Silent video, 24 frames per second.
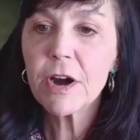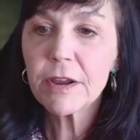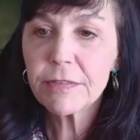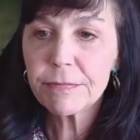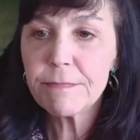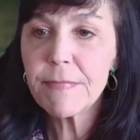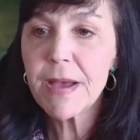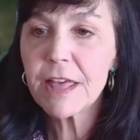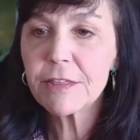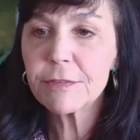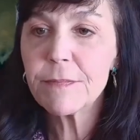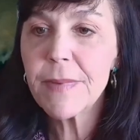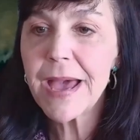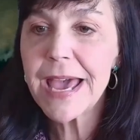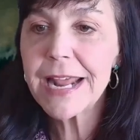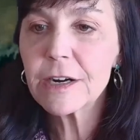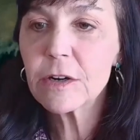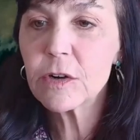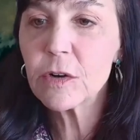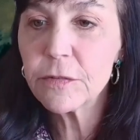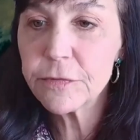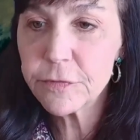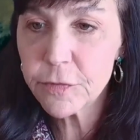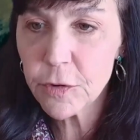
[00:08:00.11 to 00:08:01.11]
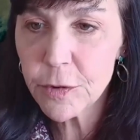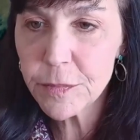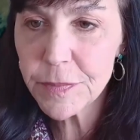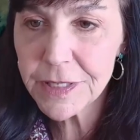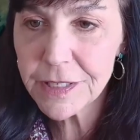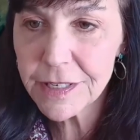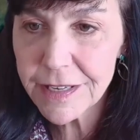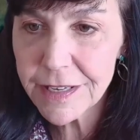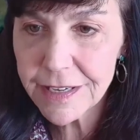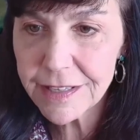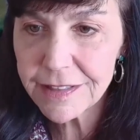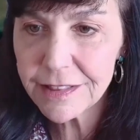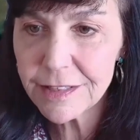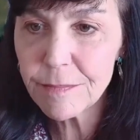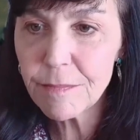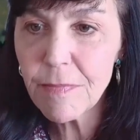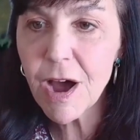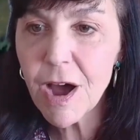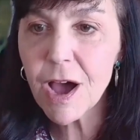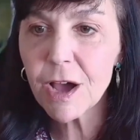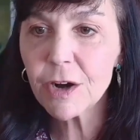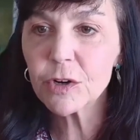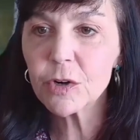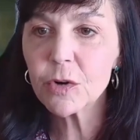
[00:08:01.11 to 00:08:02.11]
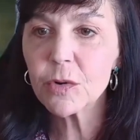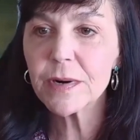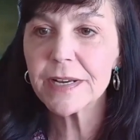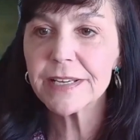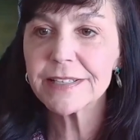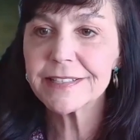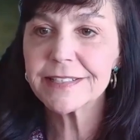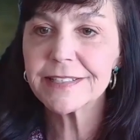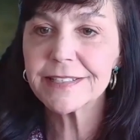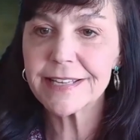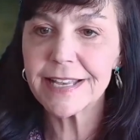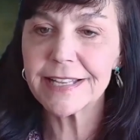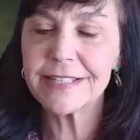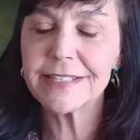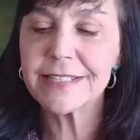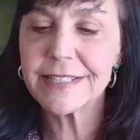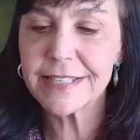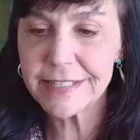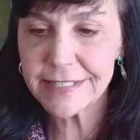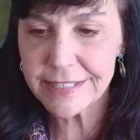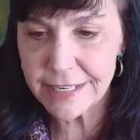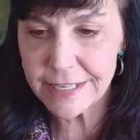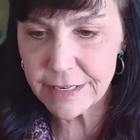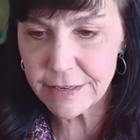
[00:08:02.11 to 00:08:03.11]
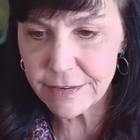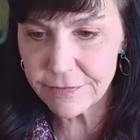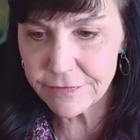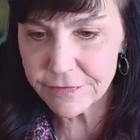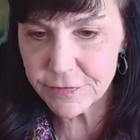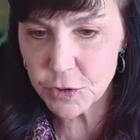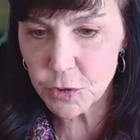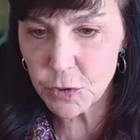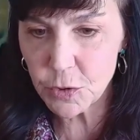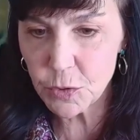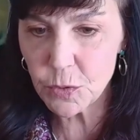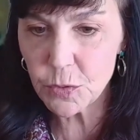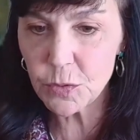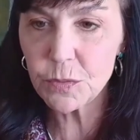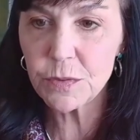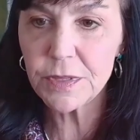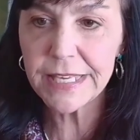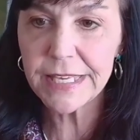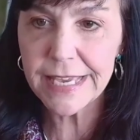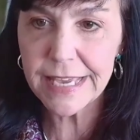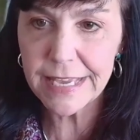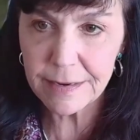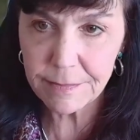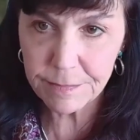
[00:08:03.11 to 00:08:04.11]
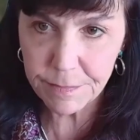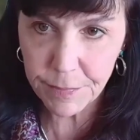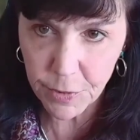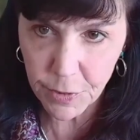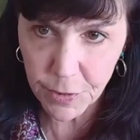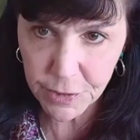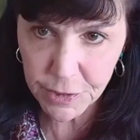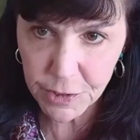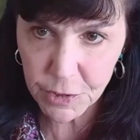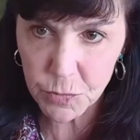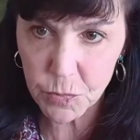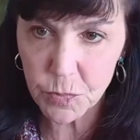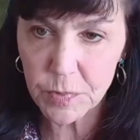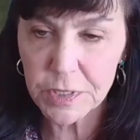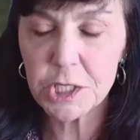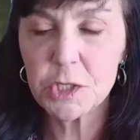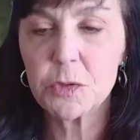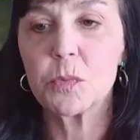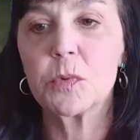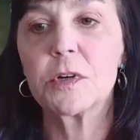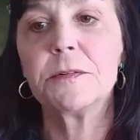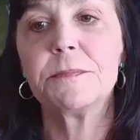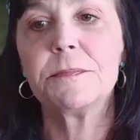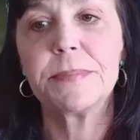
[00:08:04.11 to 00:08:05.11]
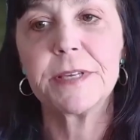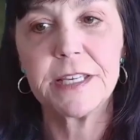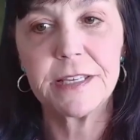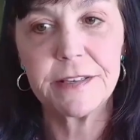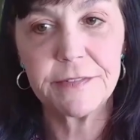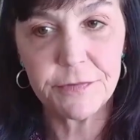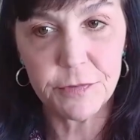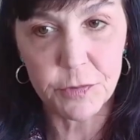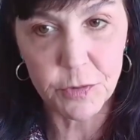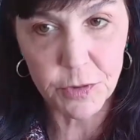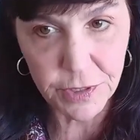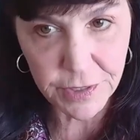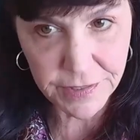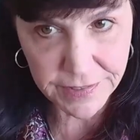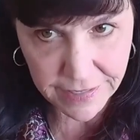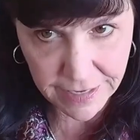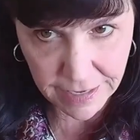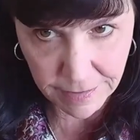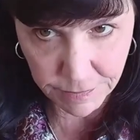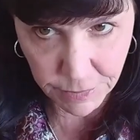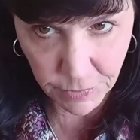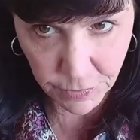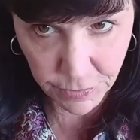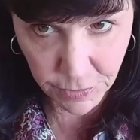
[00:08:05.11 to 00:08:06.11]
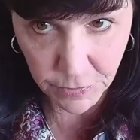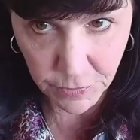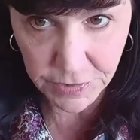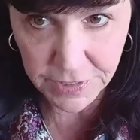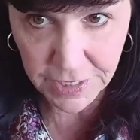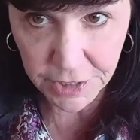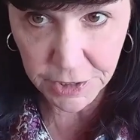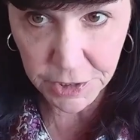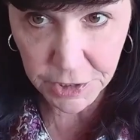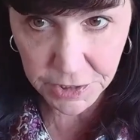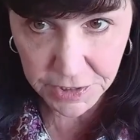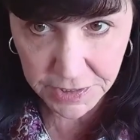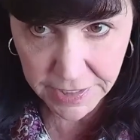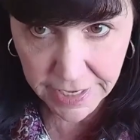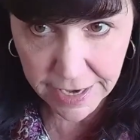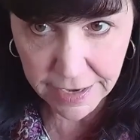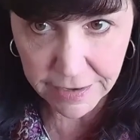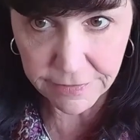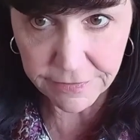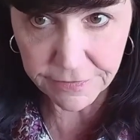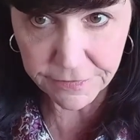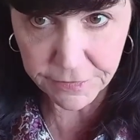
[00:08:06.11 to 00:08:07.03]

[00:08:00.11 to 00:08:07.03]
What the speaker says: mathematical formula in the model is sensitive to the inputs, which would be, for example, those I just said,